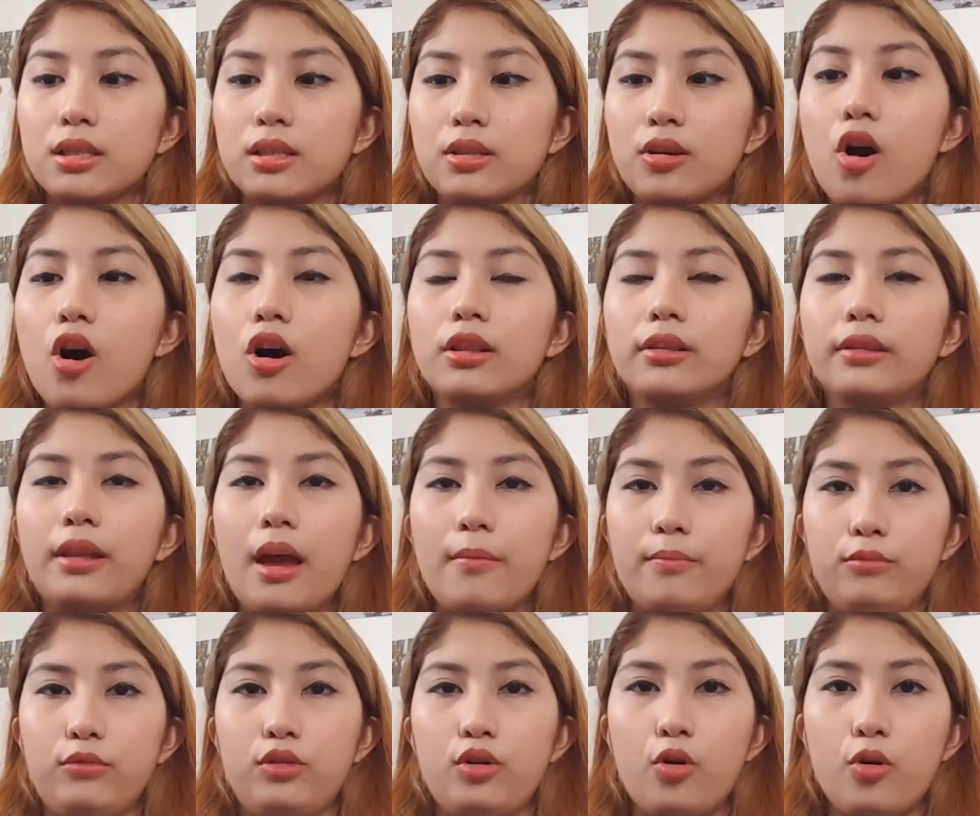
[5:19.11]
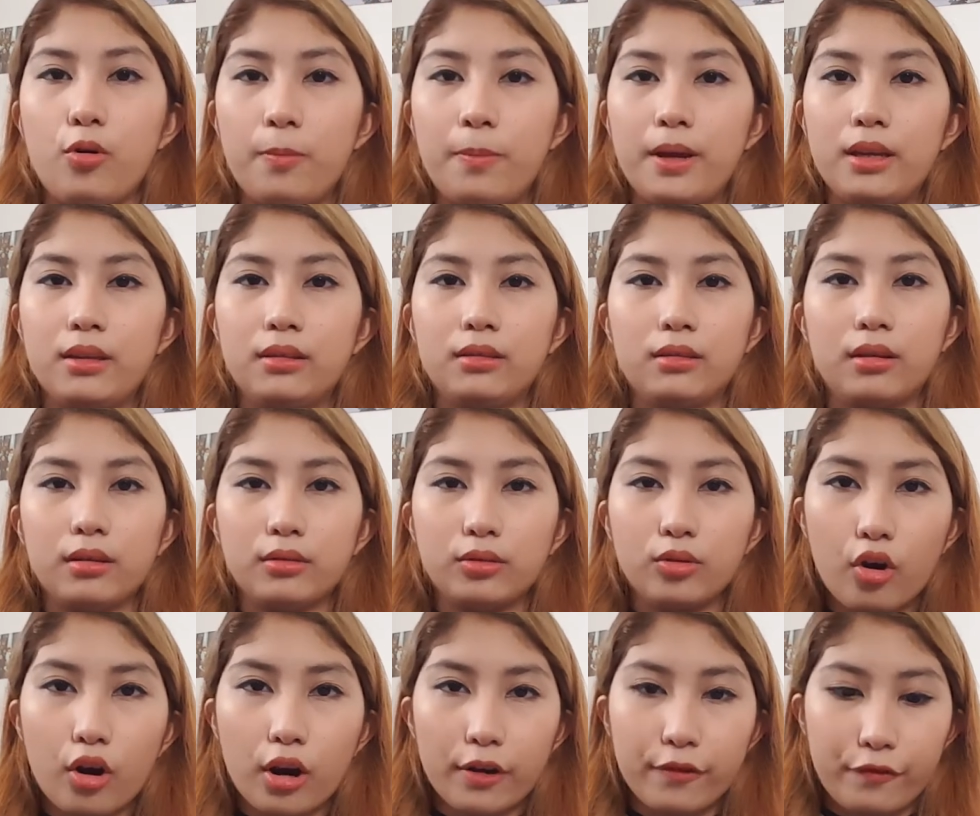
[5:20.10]
call them to open the
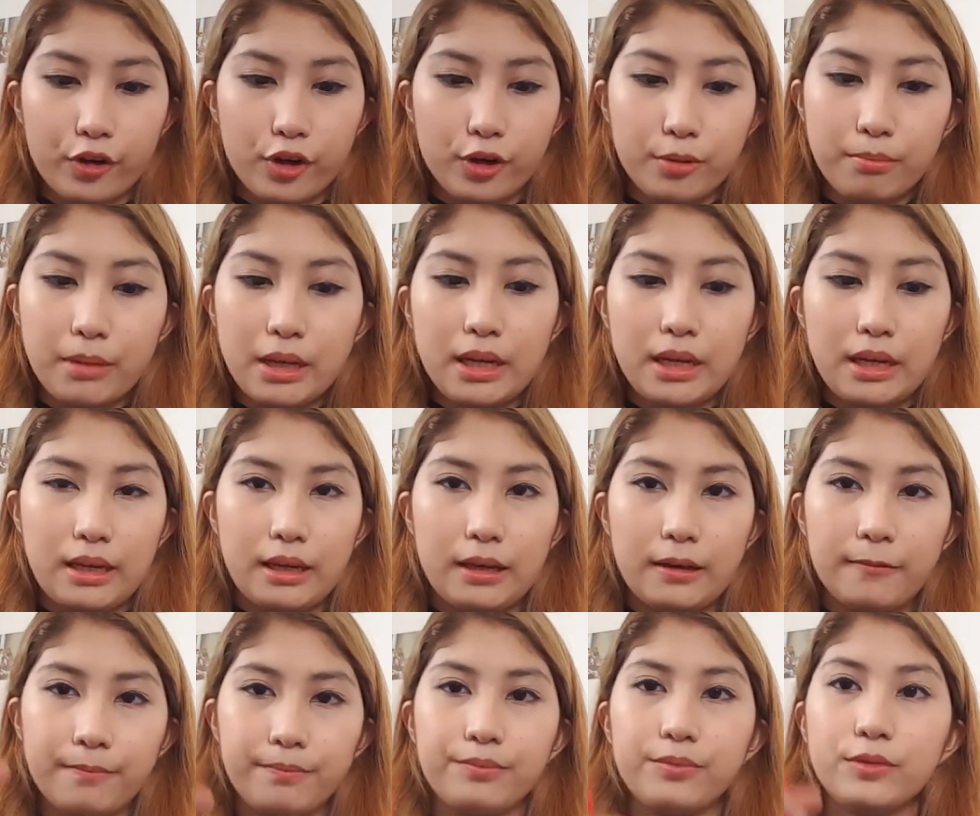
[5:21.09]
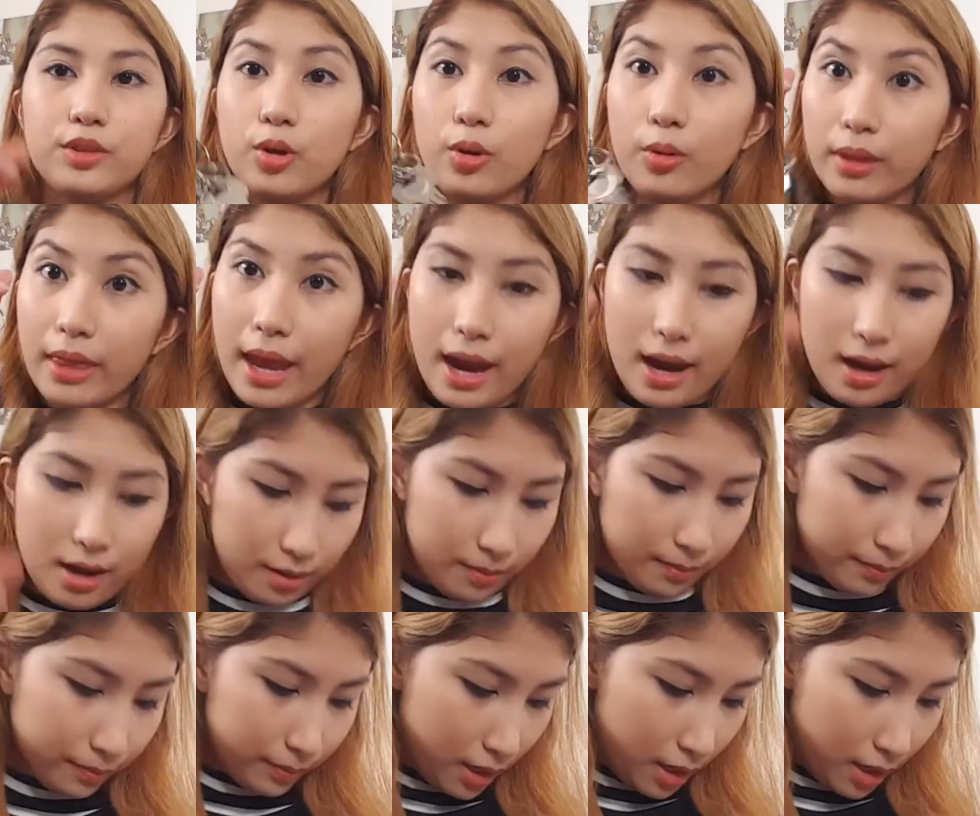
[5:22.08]
door for me. So there.